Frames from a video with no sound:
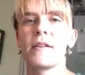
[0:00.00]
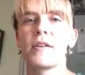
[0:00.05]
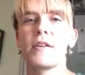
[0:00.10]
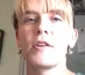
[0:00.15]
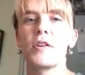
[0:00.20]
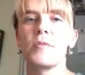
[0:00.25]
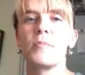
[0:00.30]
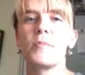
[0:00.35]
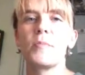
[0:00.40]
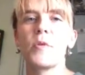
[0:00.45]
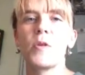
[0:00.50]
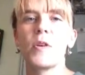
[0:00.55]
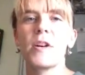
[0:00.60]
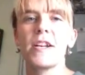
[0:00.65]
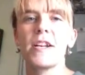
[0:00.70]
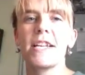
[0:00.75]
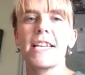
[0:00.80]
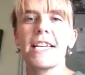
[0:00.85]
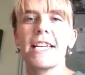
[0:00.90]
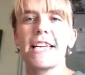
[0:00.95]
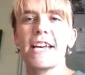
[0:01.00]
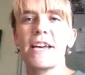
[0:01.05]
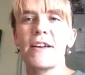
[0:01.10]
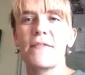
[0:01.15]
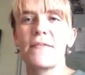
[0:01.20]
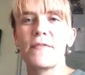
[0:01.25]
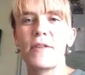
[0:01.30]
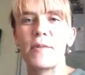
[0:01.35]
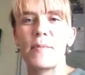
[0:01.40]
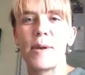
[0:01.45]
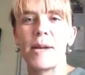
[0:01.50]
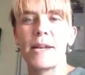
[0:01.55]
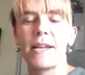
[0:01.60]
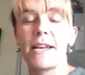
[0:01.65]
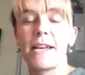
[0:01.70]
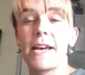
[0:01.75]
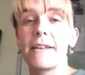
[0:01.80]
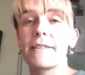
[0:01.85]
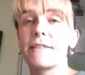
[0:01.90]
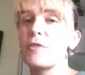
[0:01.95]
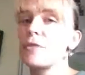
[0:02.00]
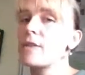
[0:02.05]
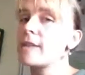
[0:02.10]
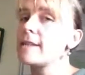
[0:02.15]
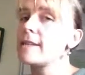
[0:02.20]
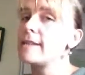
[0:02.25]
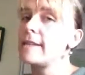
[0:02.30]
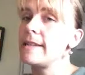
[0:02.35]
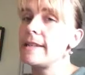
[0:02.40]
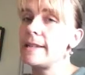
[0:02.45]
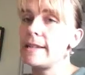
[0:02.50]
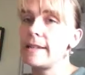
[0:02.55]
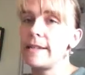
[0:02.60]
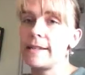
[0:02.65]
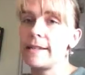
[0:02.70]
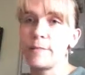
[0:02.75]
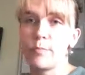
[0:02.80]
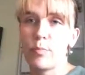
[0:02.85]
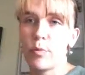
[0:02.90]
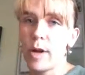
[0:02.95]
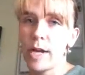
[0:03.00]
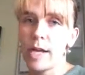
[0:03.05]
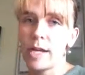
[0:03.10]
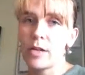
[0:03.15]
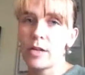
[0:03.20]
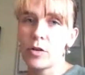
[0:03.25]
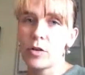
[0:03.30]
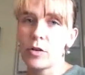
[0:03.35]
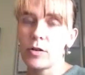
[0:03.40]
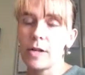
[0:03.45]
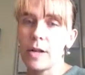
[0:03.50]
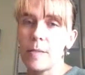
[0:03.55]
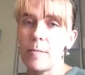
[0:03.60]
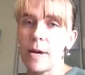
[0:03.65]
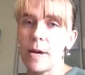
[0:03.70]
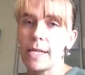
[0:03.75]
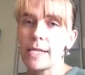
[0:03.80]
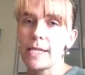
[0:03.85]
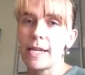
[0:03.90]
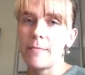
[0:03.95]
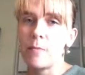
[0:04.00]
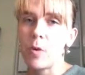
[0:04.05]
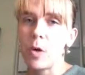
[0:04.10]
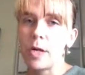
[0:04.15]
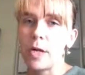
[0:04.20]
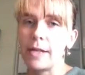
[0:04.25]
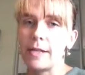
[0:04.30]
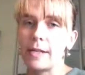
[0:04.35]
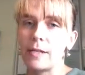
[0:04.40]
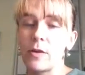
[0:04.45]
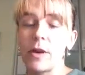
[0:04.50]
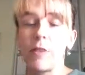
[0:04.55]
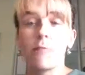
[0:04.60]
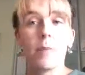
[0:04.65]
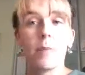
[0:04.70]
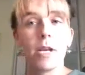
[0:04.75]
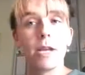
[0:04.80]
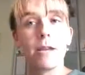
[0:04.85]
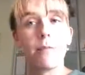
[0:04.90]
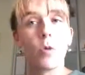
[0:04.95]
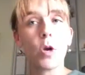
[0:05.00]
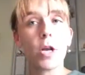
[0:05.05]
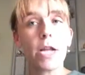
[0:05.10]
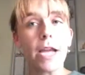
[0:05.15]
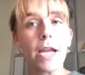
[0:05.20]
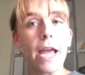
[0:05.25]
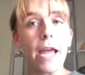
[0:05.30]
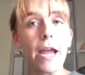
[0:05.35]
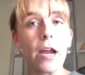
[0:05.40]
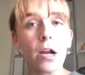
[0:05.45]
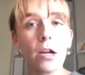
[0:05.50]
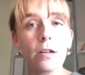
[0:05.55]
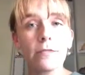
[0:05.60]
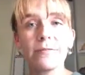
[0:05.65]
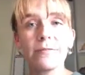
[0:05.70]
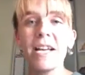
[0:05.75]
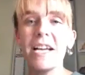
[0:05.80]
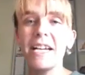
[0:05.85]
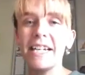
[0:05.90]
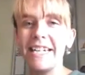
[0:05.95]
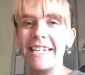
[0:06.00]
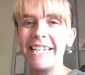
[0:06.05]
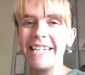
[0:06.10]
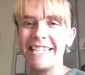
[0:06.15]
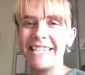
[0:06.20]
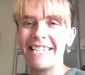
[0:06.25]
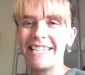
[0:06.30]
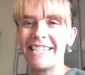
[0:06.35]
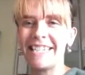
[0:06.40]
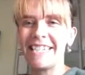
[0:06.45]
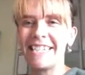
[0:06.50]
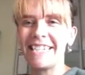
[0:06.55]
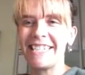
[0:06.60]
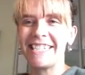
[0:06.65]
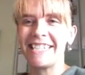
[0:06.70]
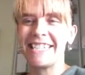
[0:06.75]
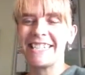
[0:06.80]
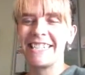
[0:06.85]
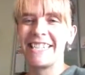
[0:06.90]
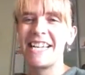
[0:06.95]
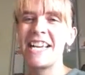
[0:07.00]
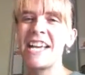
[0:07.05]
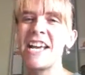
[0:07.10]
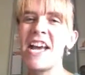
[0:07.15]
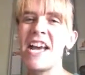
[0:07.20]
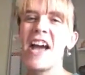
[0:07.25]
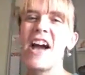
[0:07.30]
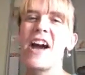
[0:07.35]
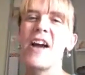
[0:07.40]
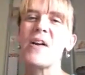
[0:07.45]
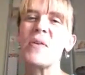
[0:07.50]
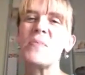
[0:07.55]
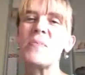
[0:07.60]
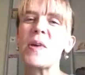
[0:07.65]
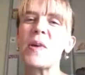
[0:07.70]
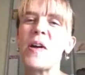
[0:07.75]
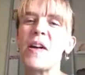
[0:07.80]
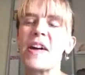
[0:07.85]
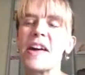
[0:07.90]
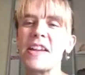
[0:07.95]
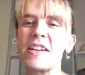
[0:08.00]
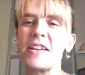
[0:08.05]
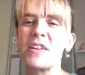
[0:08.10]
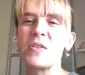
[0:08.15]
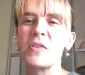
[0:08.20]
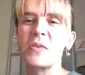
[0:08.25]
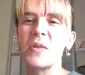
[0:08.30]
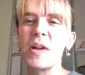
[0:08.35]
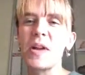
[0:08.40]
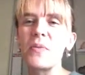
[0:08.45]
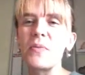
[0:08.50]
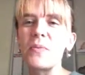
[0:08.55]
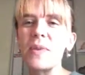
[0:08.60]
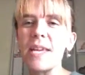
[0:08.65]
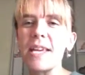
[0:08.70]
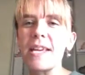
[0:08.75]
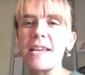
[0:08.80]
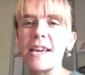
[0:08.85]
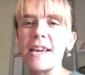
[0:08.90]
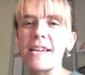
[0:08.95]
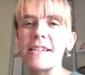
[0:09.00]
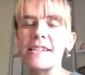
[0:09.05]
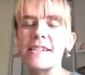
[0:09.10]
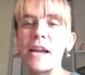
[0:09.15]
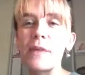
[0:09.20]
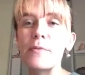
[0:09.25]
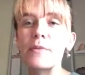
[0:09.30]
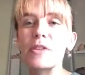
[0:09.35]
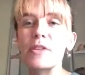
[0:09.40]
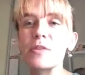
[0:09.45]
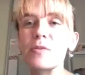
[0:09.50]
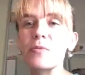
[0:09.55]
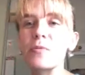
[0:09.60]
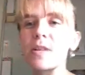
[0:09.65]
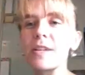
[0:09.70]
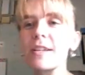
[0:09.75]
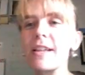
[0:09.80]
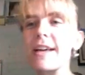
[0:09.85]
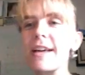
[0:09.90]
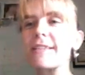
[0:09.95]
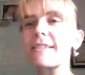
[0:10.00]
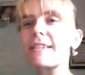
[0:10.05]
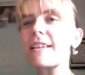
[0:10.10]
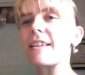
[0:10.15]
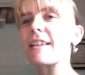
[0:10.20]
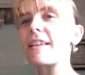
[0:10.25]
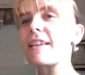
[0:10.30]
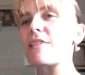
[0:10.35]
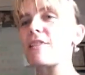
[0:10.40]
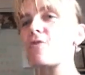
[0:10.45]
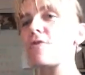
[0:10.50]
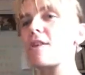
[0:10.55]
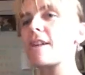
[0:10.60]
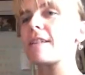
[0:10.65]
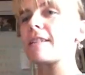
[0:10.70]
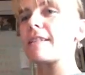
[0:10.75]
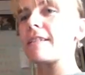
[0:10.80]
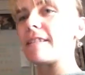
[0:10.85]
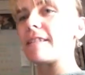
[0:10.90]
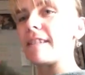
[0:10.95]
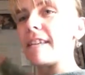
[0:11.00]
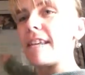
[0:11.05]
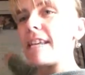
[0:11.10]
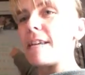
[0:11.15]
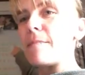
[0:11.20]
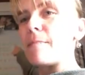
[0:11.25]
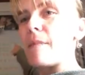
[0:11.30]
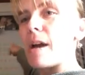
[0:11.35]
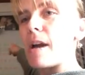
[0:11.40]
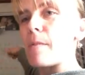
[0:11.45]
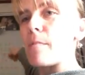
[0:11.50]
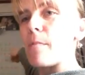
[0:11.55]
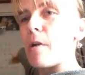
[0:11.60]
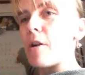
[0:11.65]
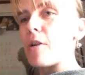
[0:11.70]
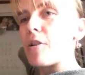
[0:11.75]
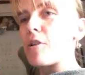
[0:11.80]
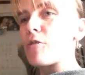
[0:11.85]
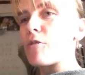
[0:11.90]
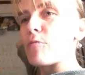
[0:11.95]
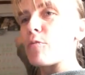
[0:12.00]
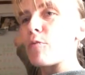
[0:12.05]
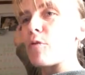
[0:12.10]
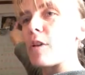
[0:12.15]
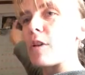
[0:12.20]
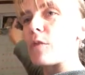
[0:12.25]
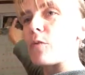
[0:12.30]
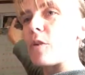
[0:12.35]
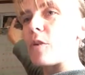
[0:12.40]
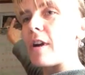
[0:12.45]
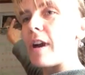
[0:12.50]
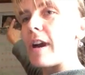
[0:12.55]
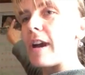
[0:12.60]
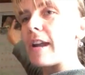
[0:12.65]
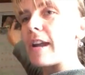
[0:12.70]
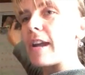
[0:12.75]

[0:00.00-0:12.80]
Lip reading: Good morning, everybody. As you can see, it is bright and early Monday morning, so I have Monday morning hair. I hope you all had a great weekend. I was just realizing that you can see my marker board where I